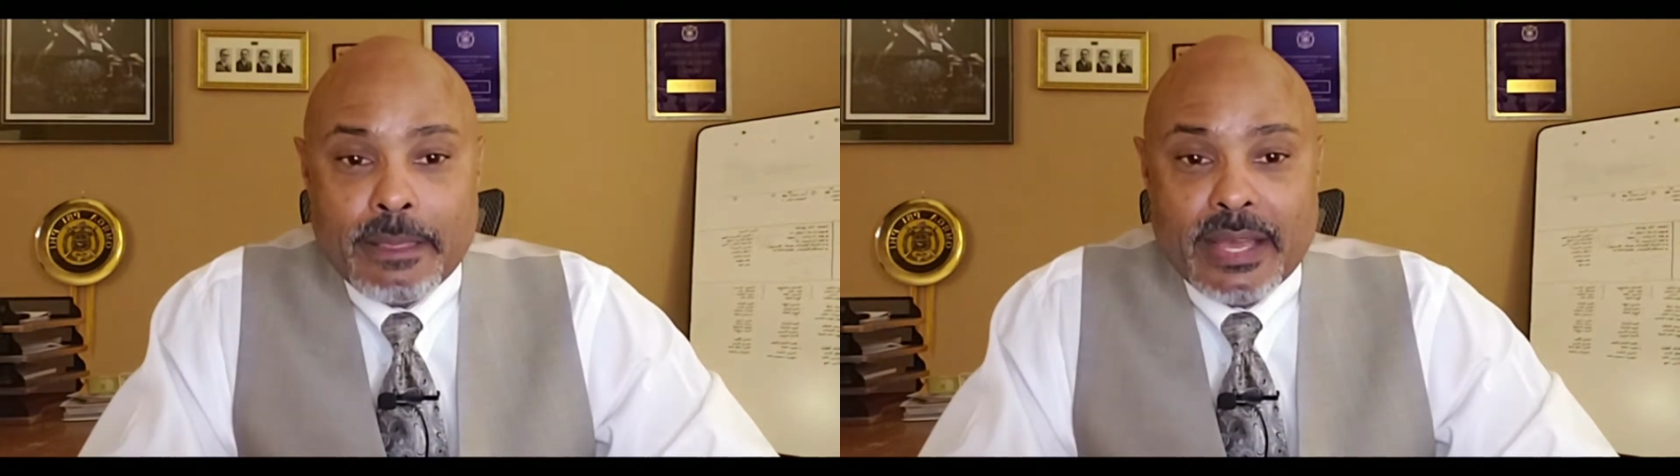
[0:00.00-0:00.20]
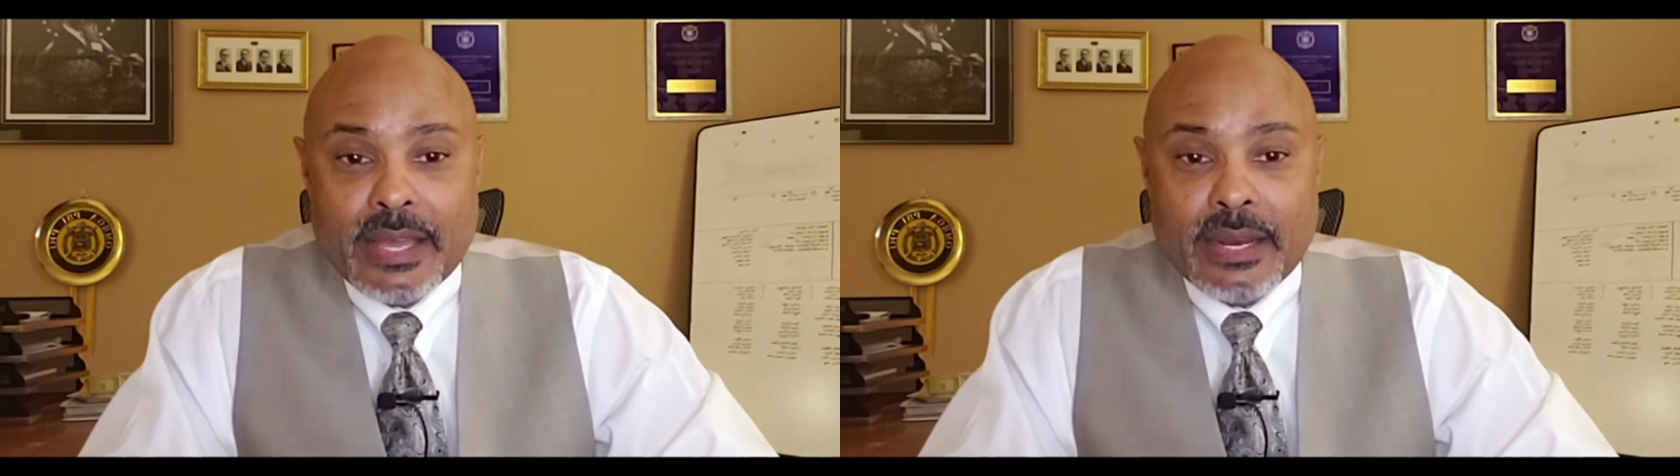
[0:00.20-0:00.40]

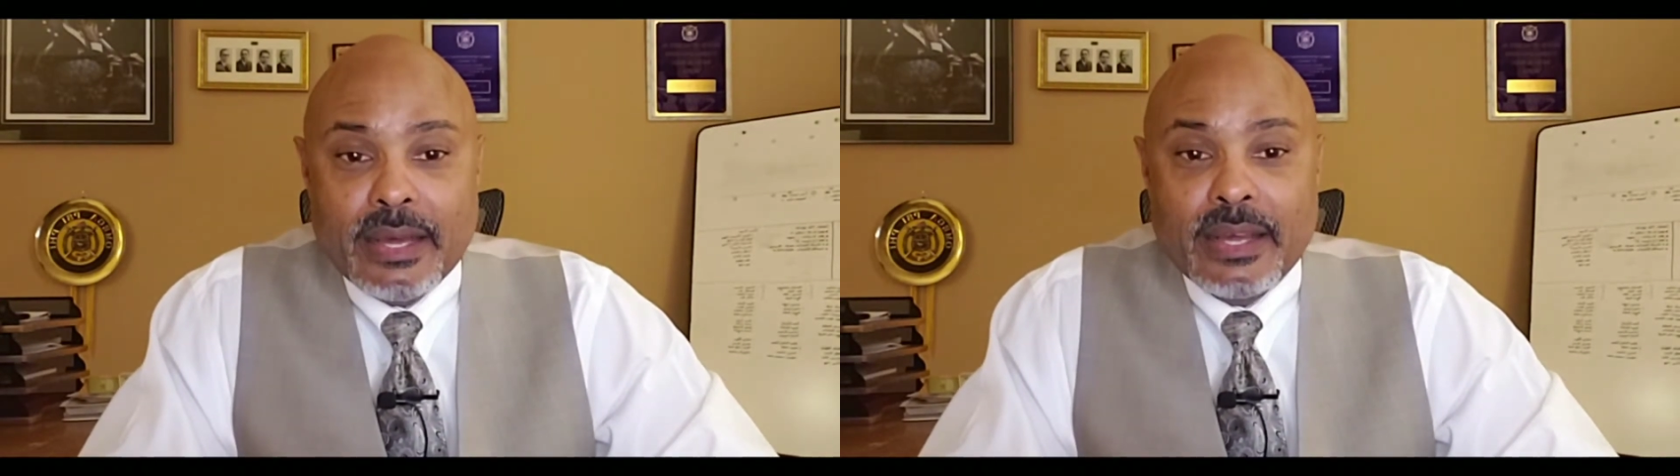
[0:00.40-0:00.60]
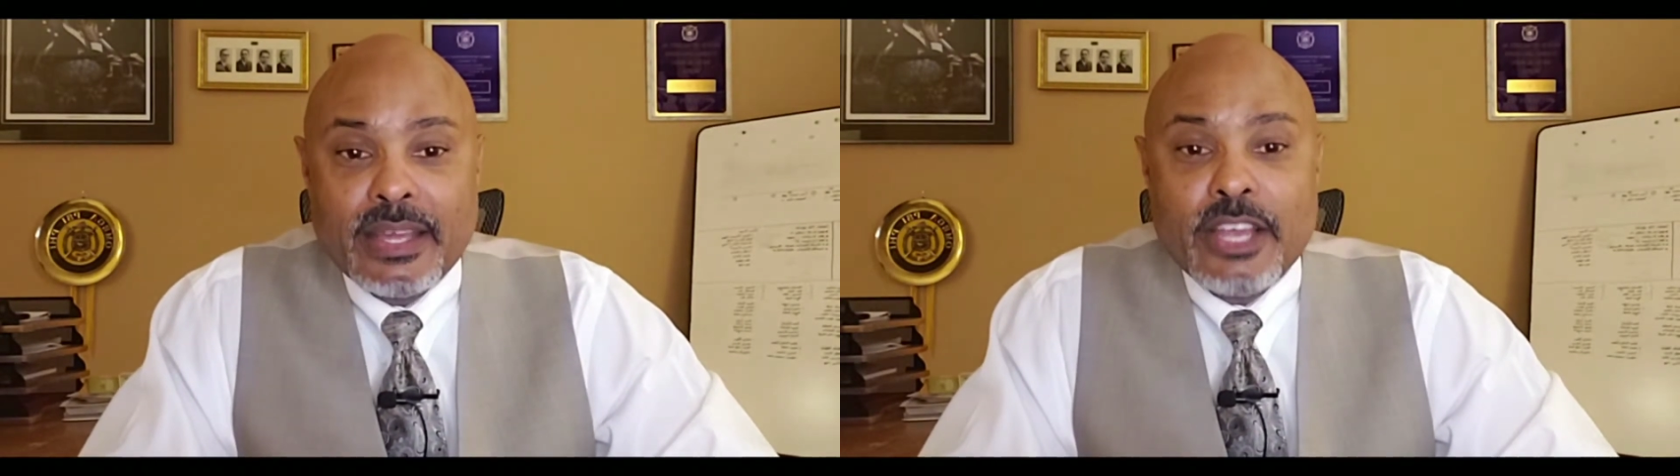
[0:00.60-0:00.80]

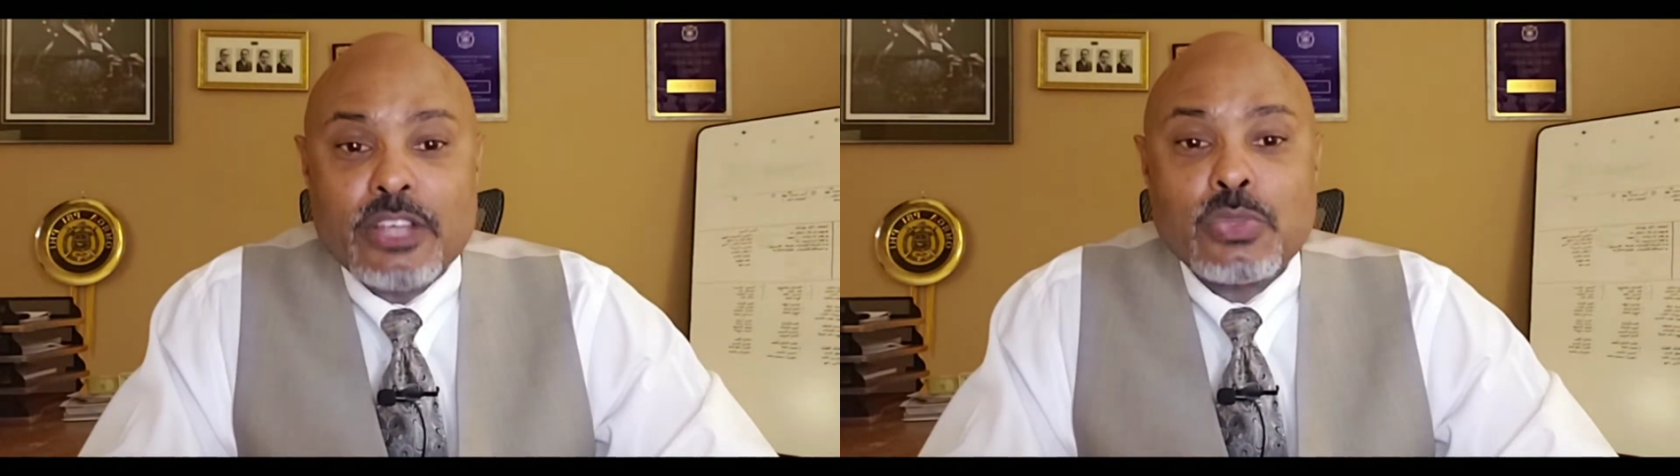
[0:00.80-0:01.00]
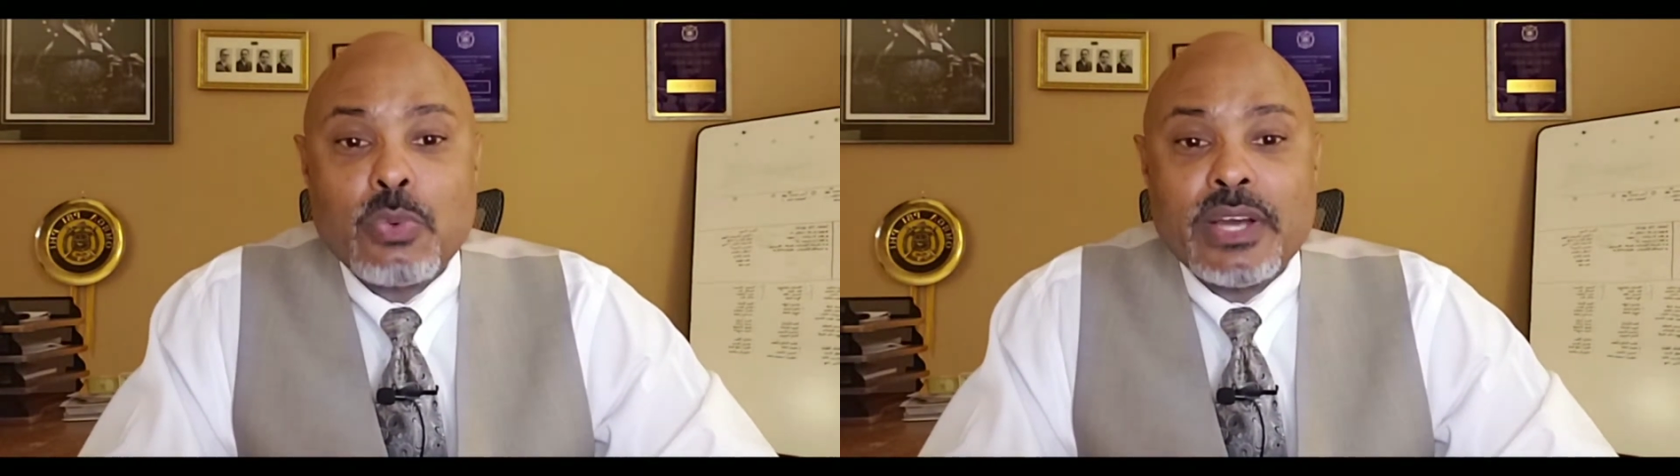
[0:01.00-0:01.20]
And
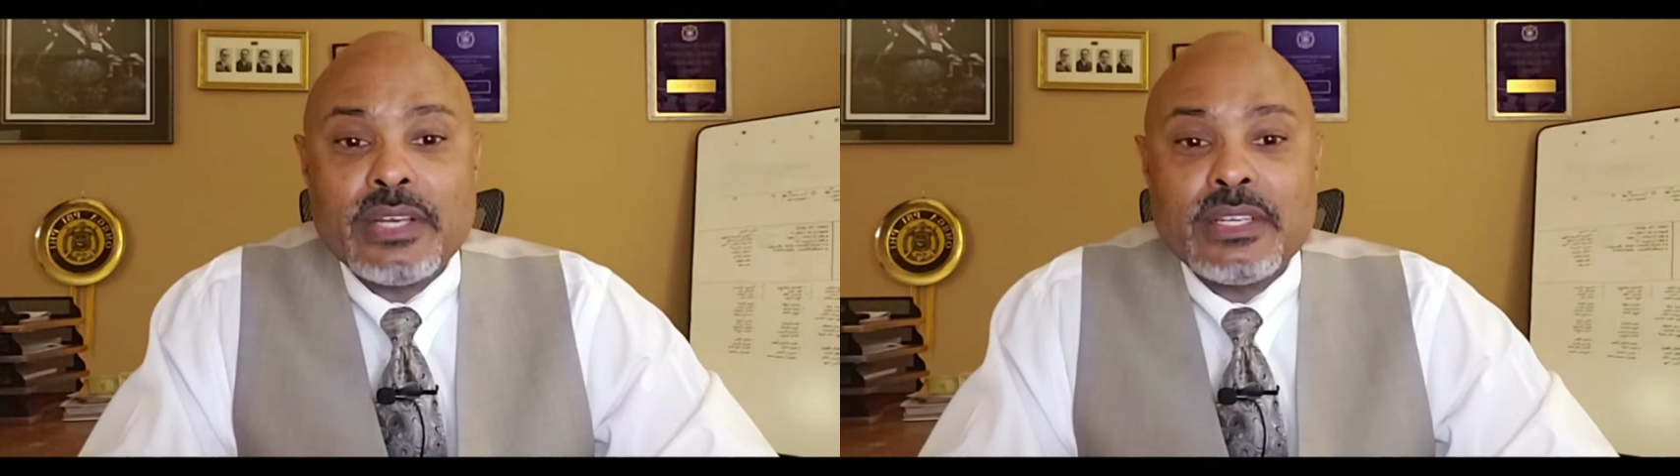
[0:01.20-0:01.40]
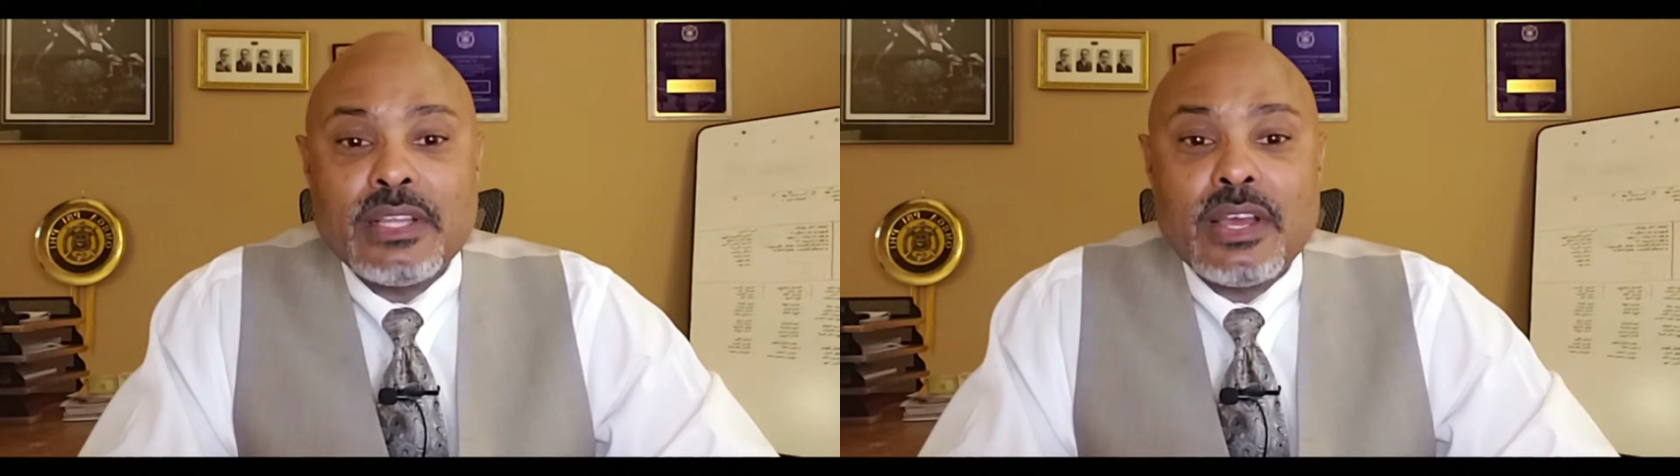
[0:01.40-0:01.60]
here's
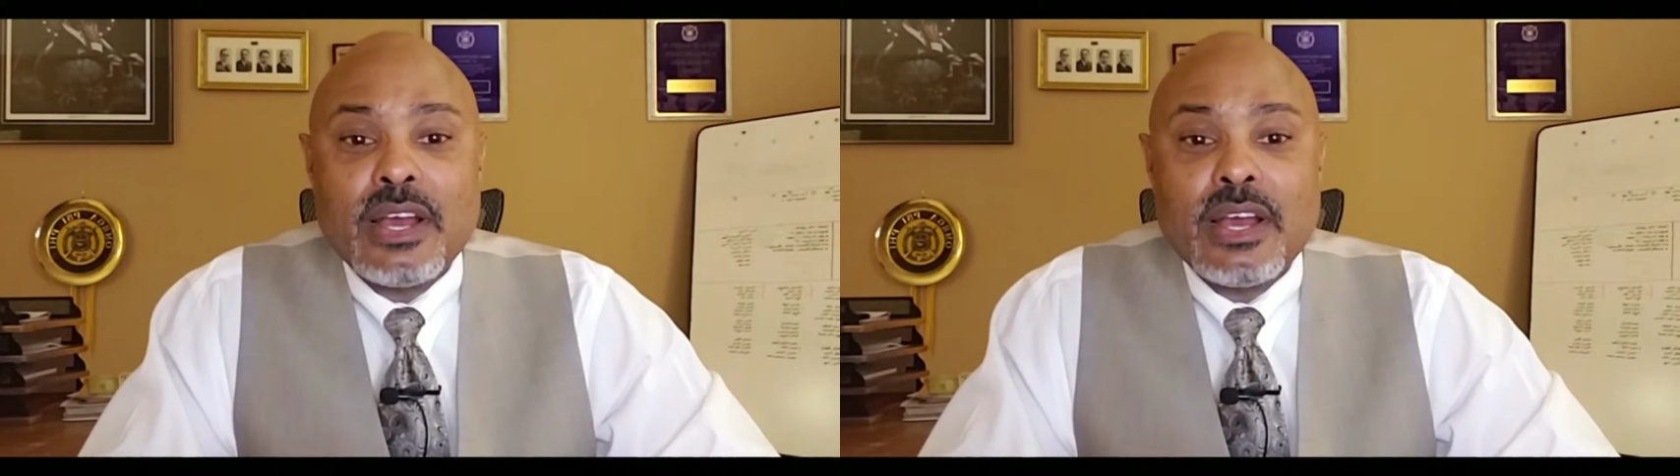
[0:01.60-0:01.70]
one